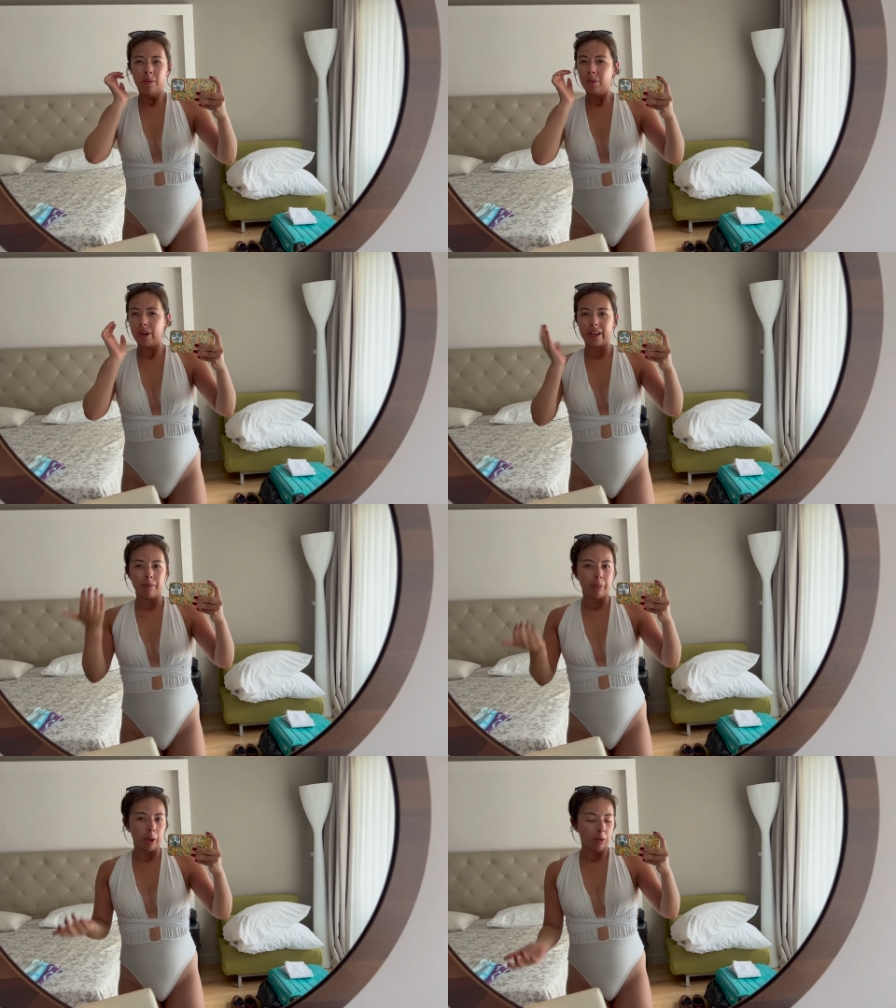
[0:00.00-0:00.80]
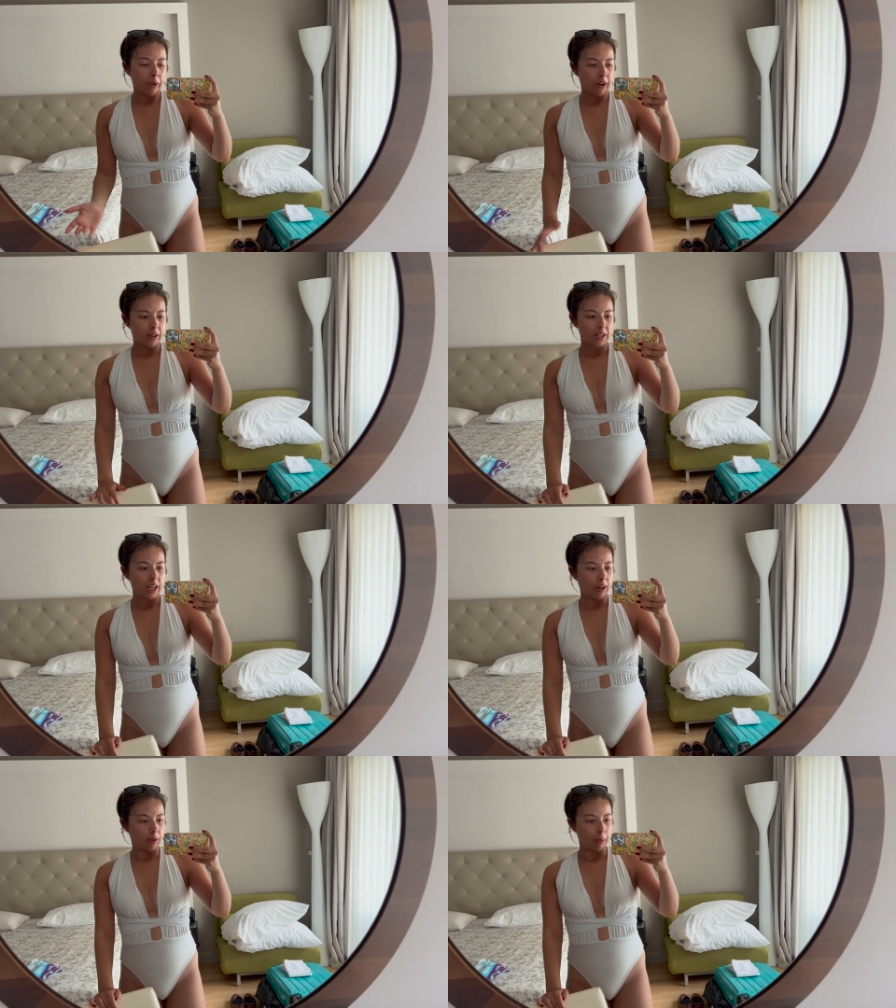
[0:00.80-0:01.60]
more like a boat
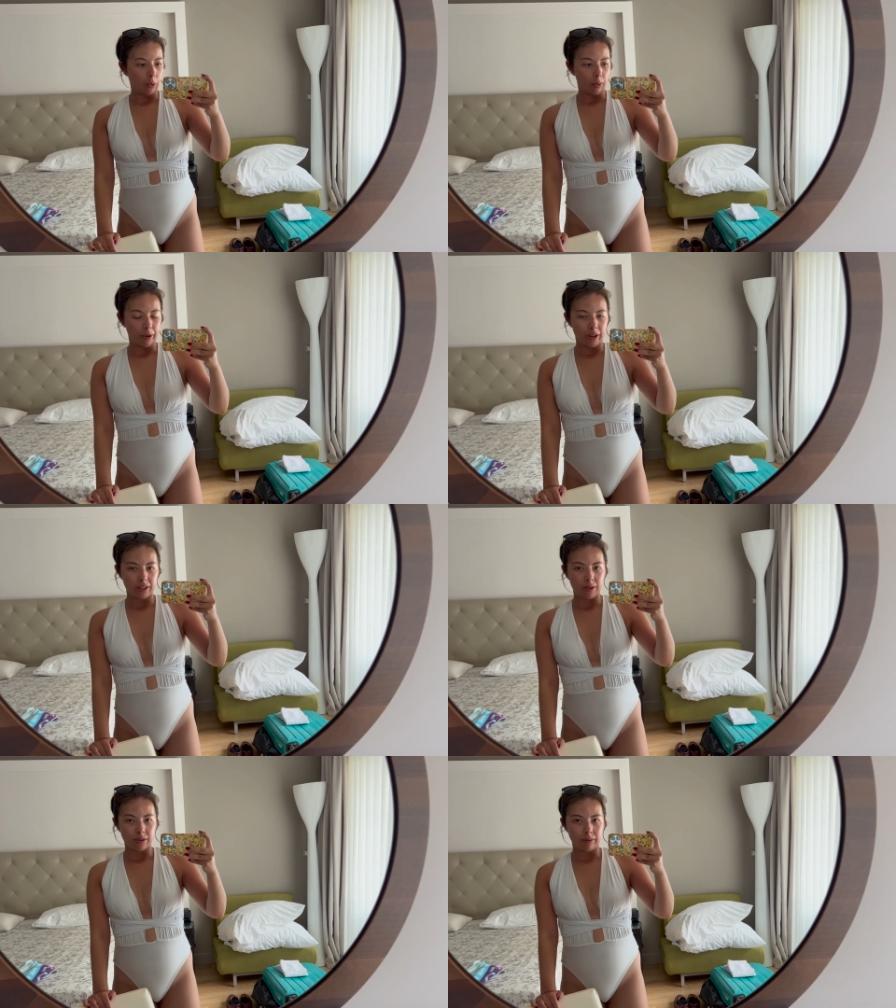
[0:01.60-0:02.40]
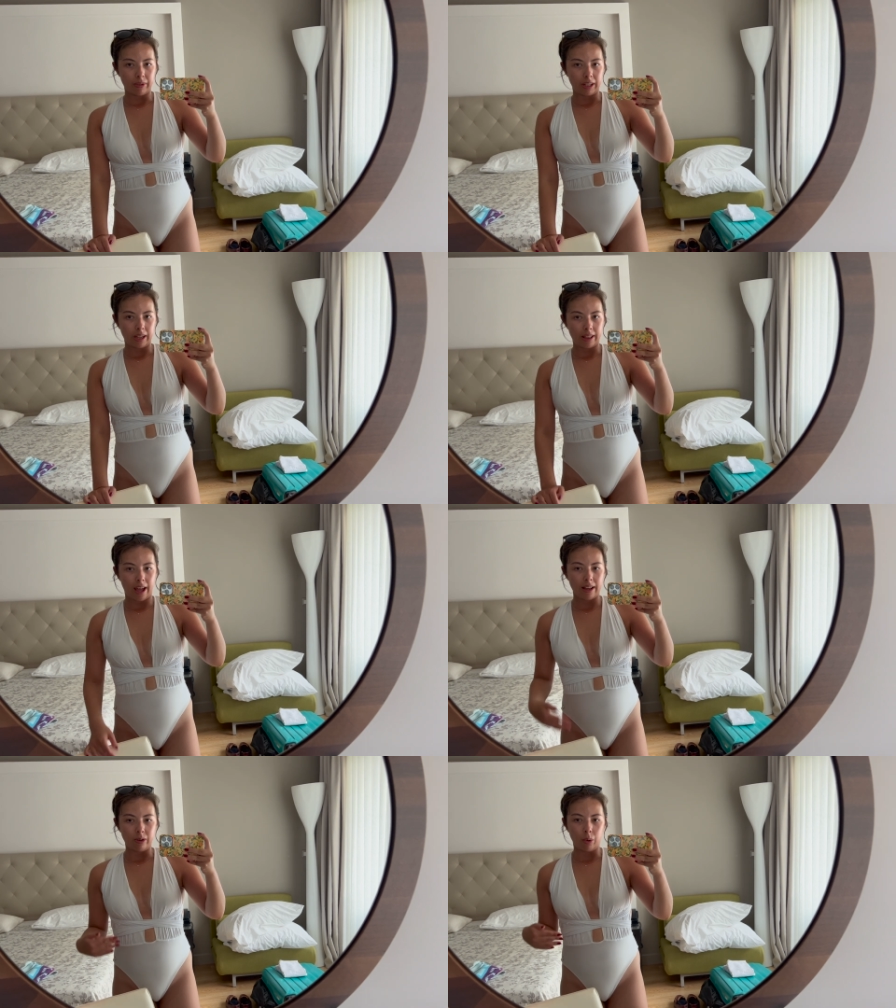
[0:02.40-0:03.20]
party or a pool party or something like
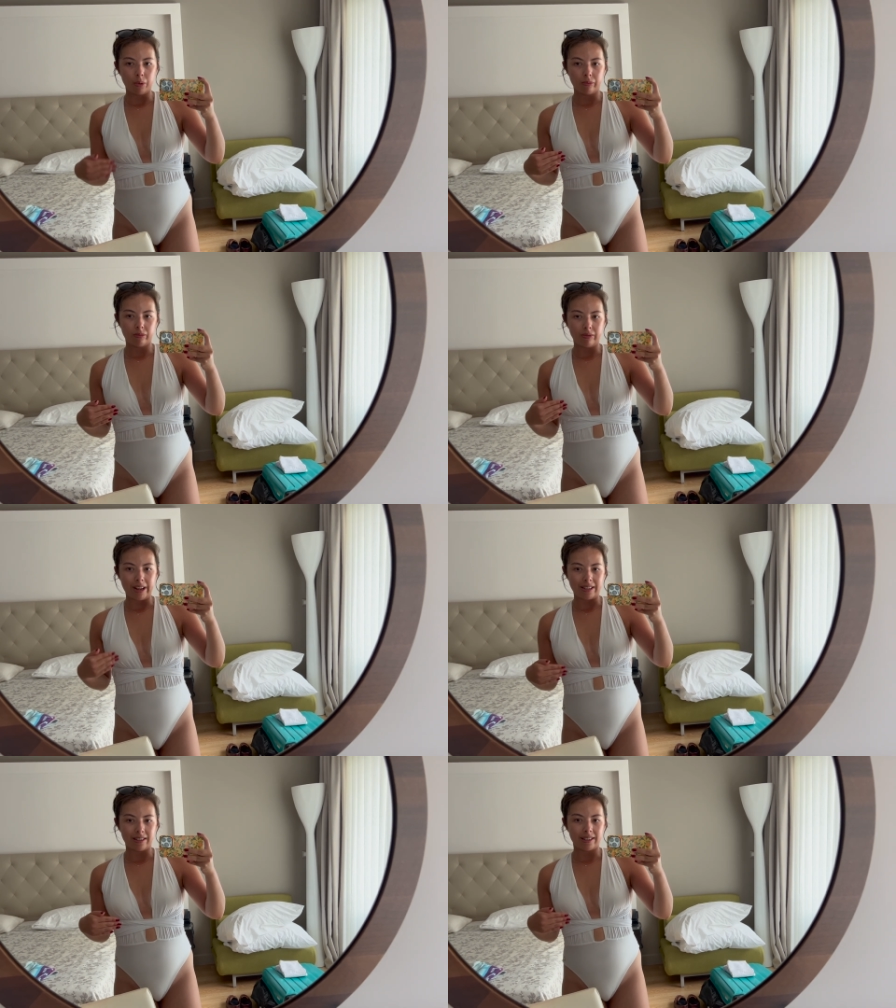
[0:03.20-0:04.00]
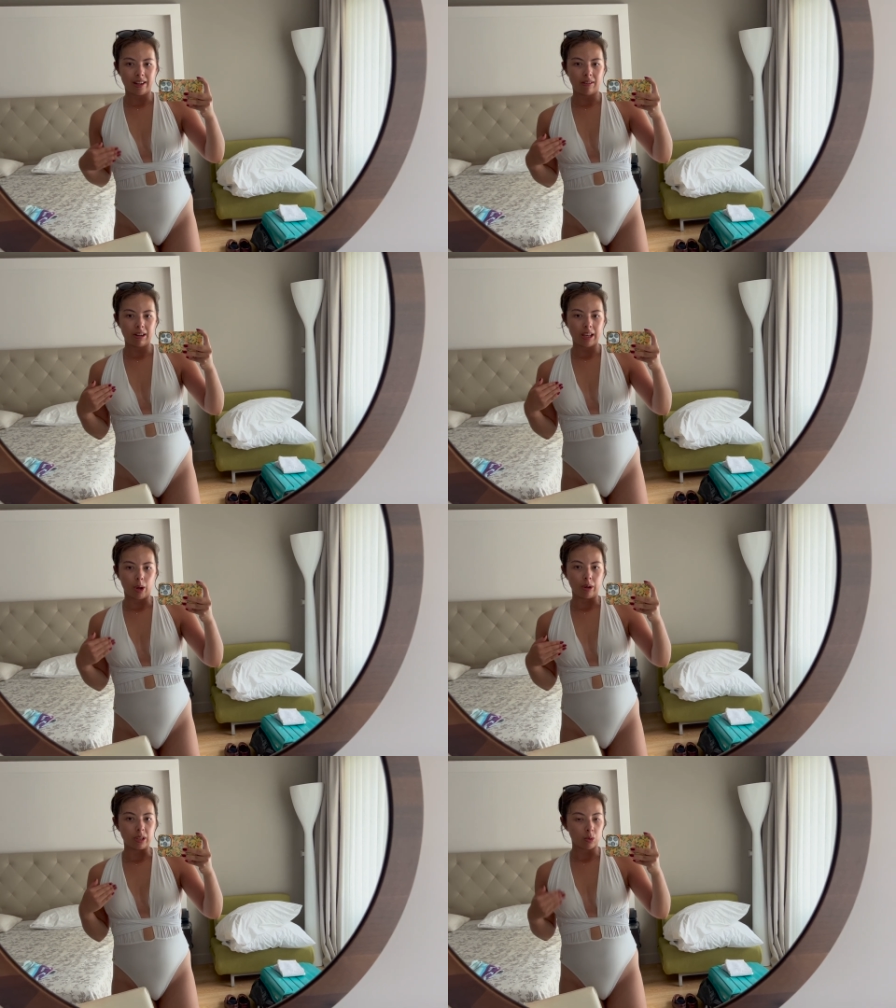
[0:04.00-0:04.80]
that, not necessarily
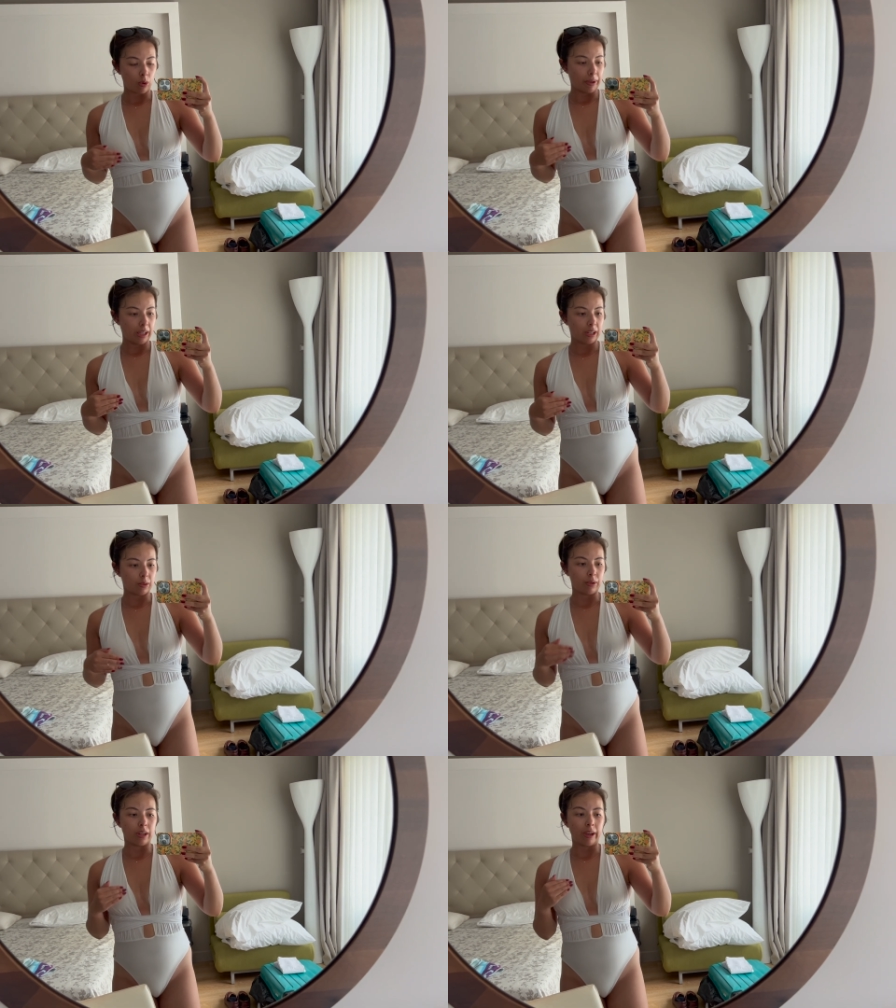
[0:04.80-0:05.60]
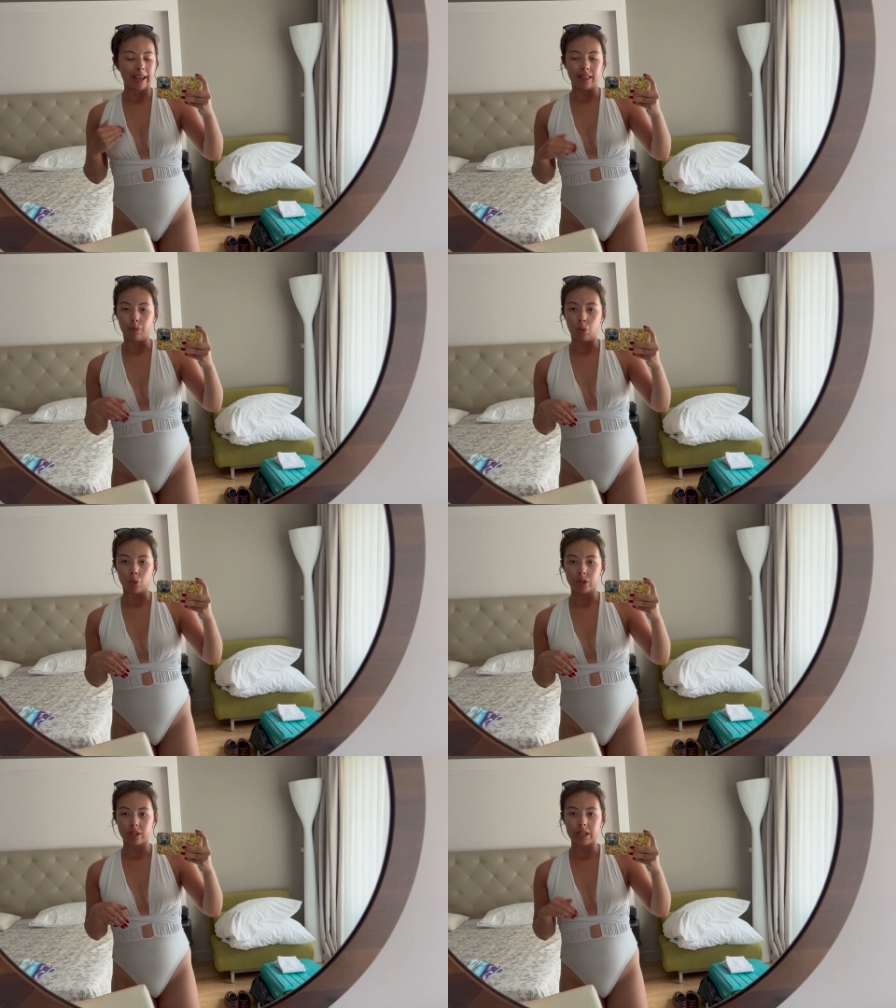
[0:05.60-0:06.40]
going swimming, because when you get in the
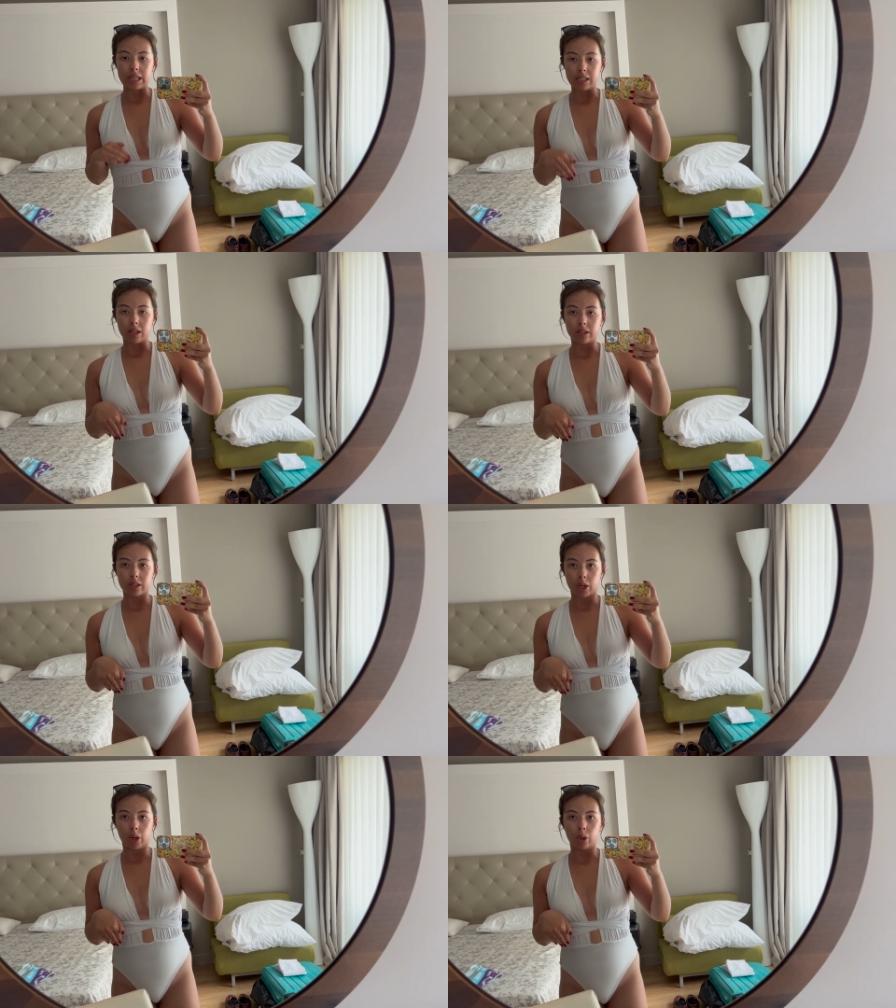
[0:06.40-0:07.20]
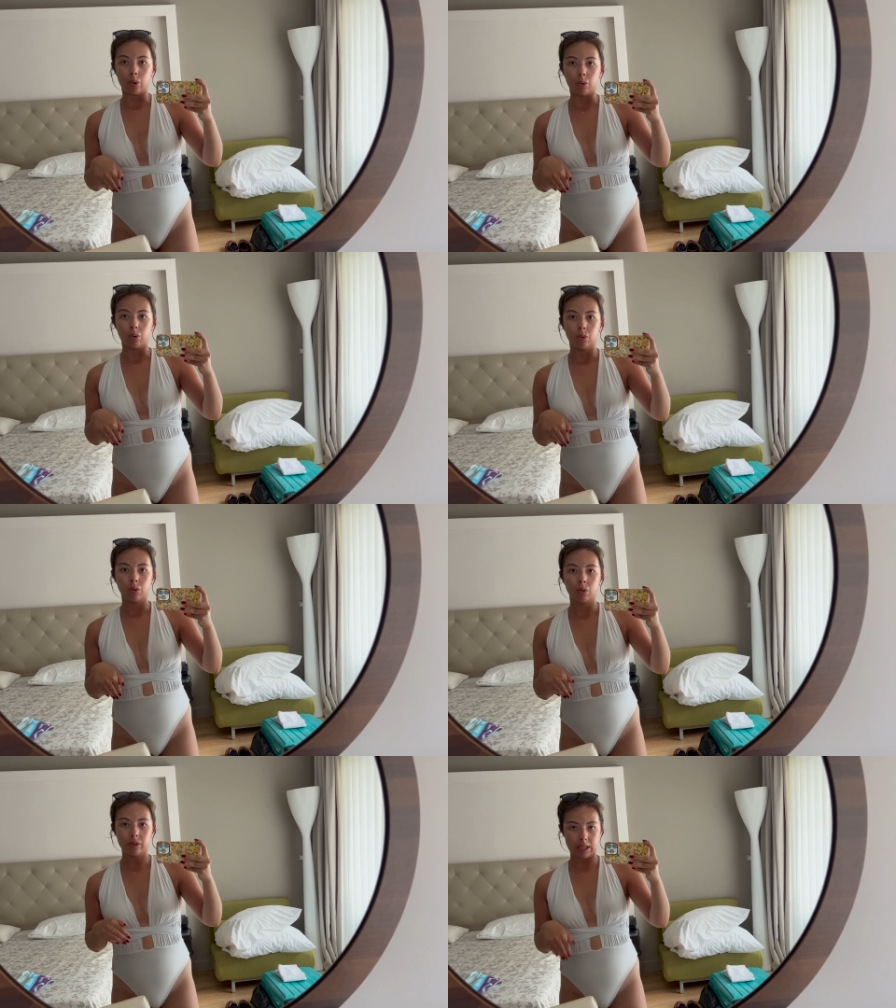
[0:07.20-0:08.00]
water, it does go
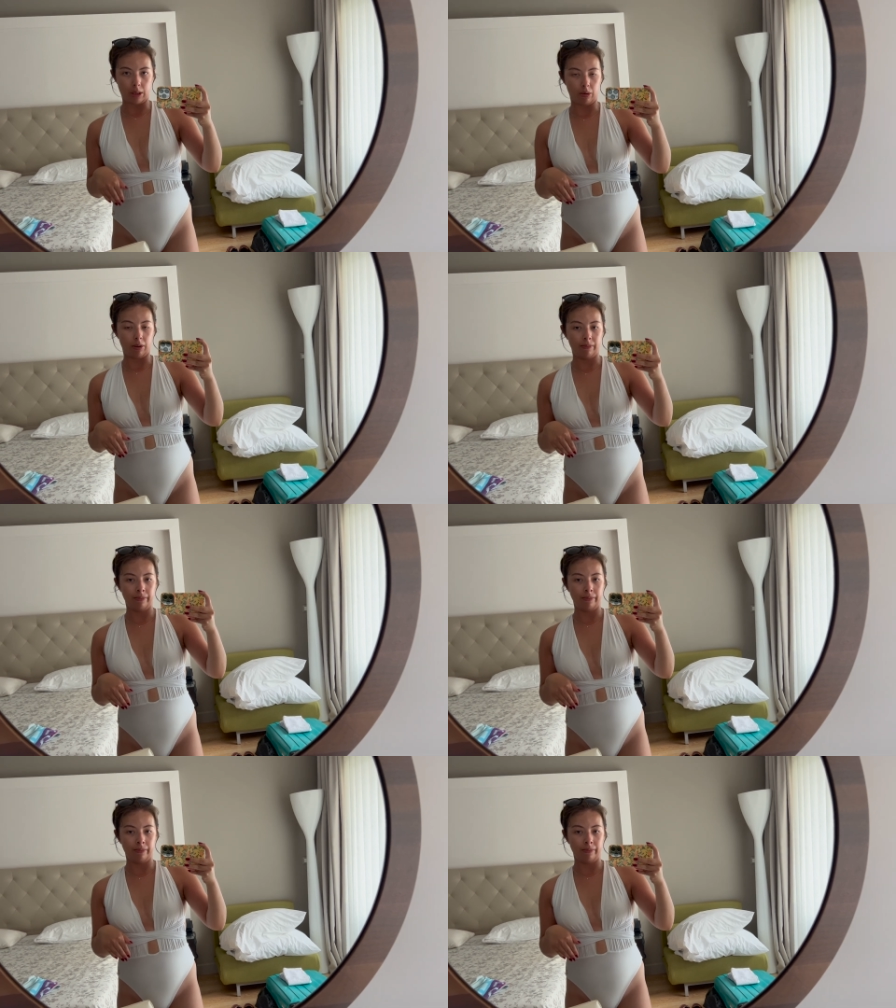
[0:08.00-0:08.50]
see-through.